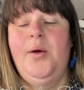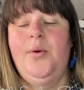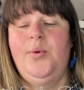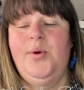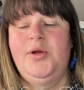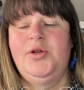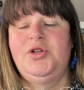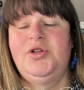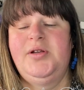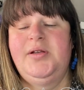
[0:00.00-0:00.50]

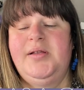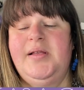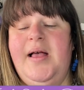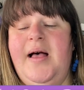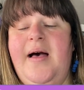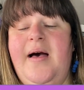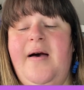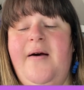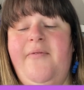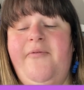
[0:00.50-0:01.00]
which is
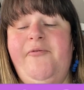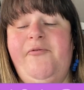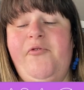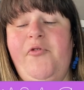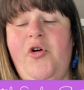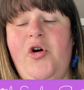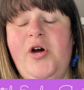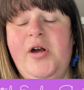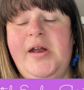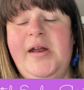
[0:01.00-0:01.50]
a
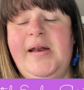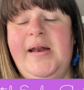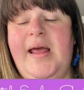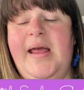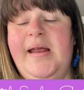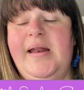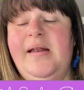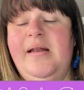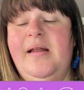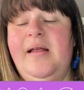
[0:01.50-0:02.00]

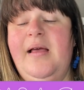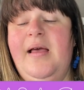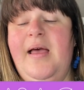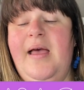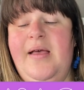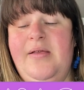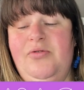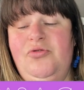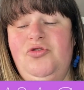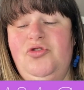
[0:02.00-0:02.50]
49
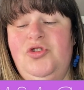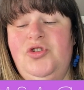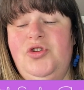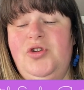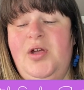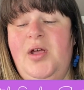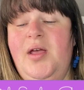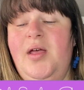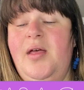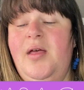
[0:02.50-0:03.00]
inch,